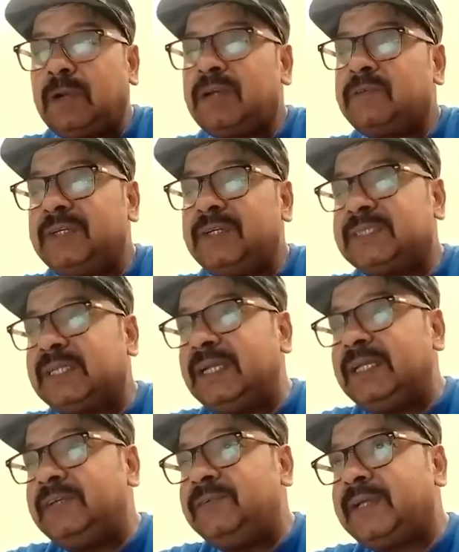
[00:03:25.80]

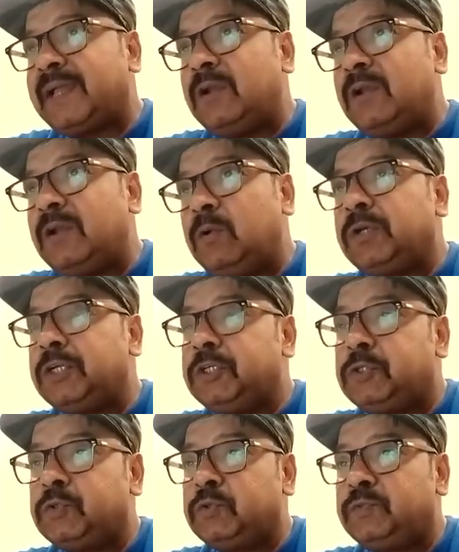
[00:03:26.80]
basically we can look
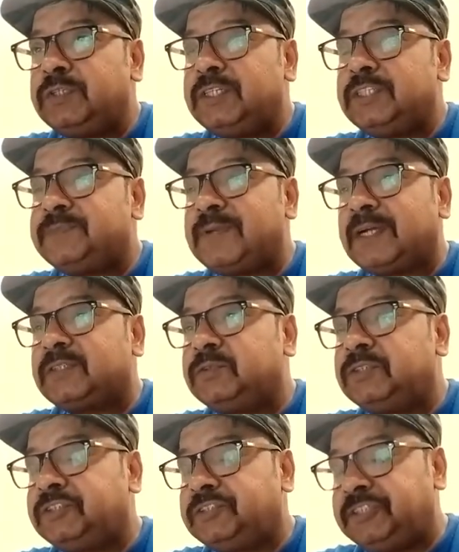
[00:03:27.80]
into with respect to
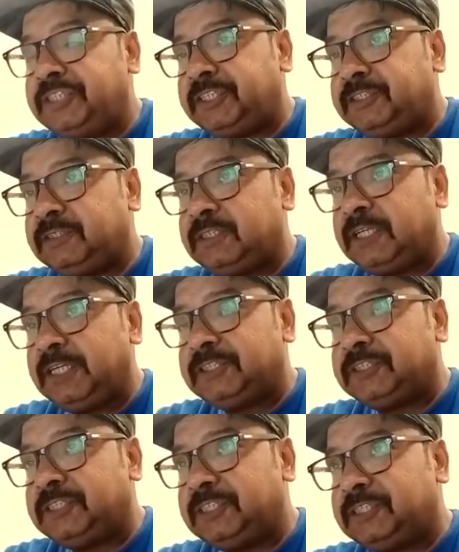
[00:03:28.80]
this treaty is
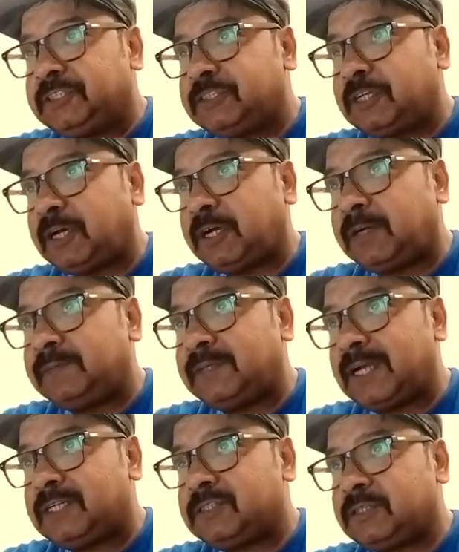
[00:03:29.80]
this
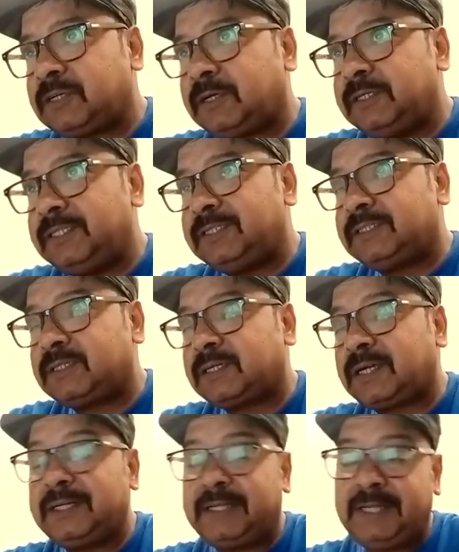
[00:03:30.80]
that it
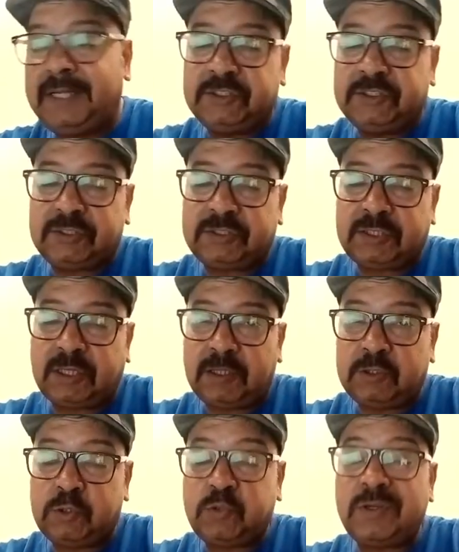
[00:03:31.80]
contains
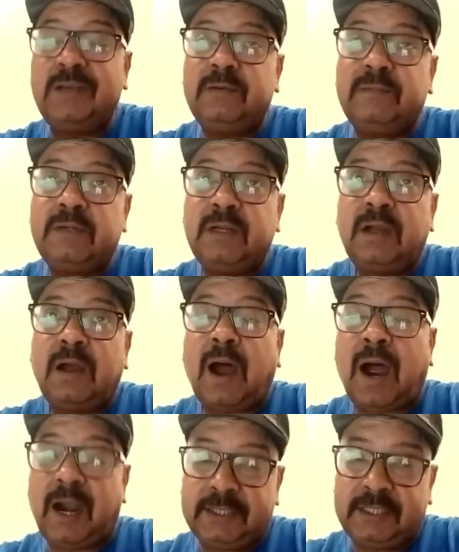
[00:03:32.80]
12
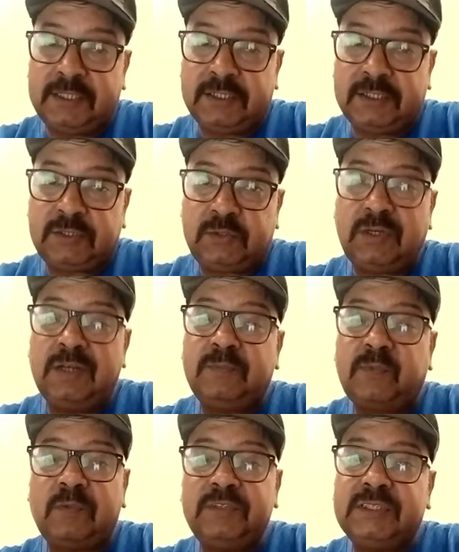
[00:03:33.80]
articles, 12
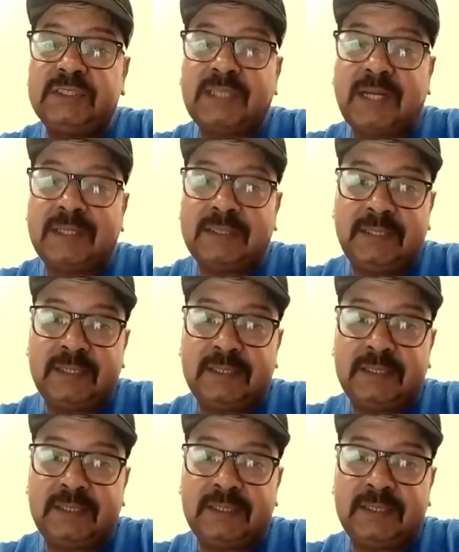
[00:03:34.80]
provisions are there,